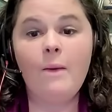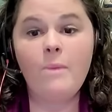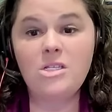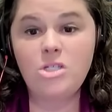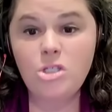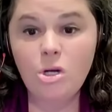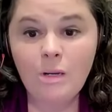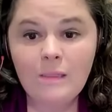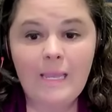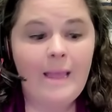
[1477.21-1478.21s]
and we
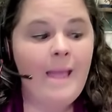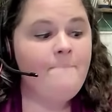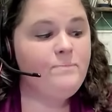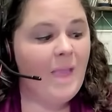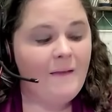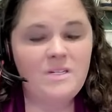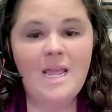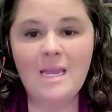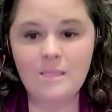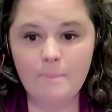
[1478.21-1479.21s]
certainly have
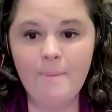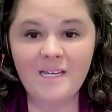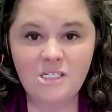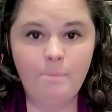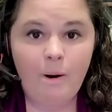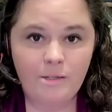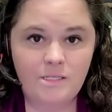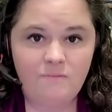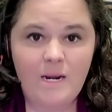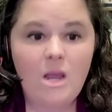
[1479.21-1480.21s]
taken the best
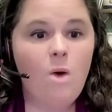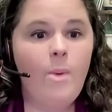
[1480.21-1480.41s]
parts of it.